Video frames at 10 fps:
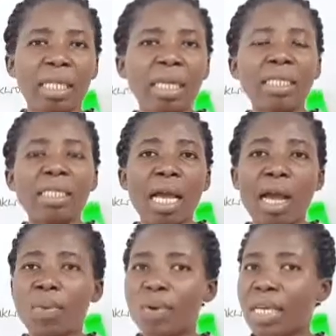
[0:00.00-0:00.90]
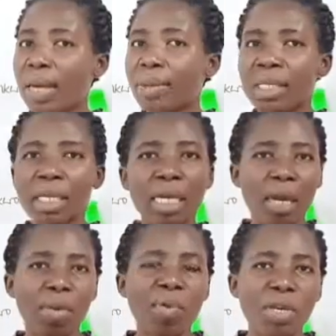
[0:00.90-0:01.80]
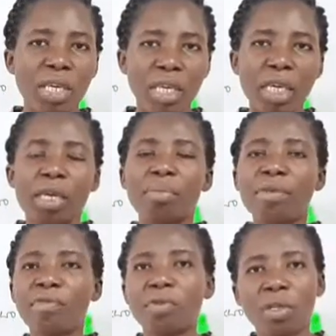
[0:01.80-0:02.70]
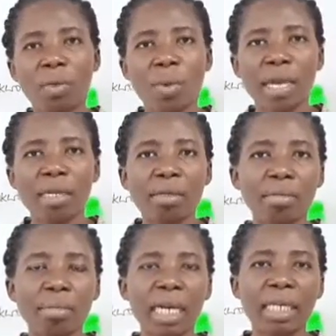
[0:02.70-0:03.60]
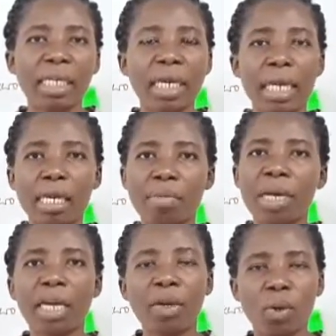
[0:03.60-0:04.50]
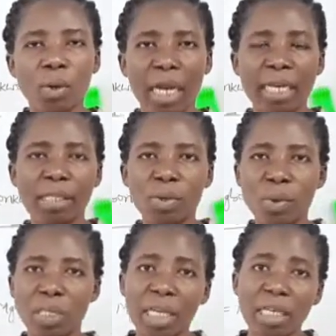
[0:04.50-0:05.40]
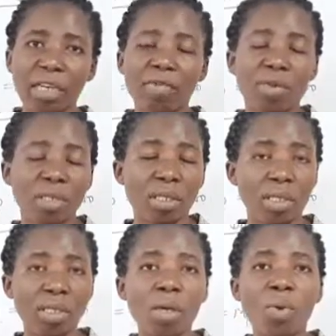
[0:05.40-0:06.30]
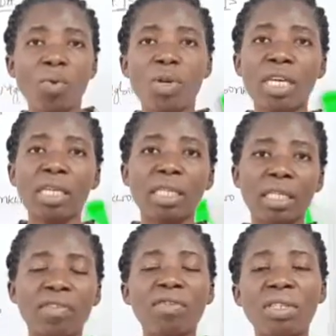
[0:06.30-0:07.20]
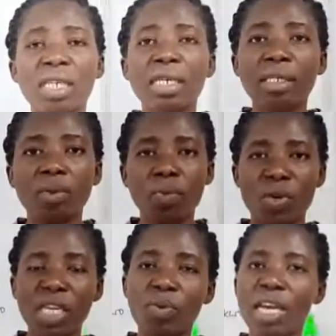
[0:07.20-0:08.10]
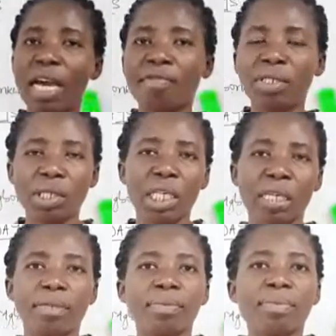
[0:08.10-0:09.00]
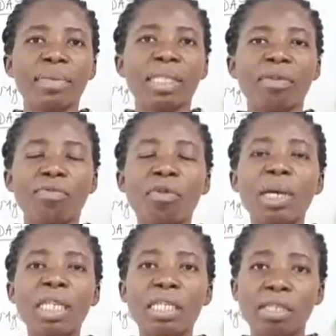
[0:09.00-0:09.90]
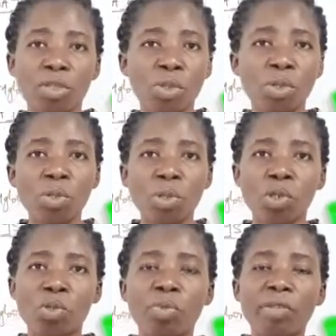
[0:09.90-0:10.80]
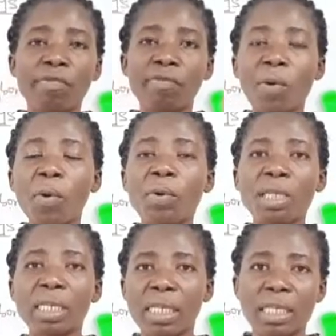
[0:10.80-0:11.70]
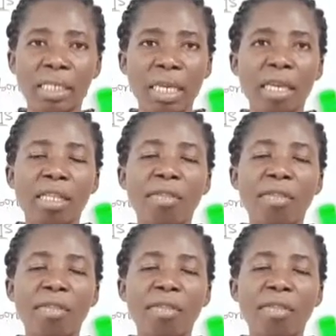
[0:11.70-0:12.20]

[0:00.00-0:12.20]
That is how we counted our week before the white man came and colonized us and gave us the week, 7 days week we have today. Formerly, it used to be 4 days.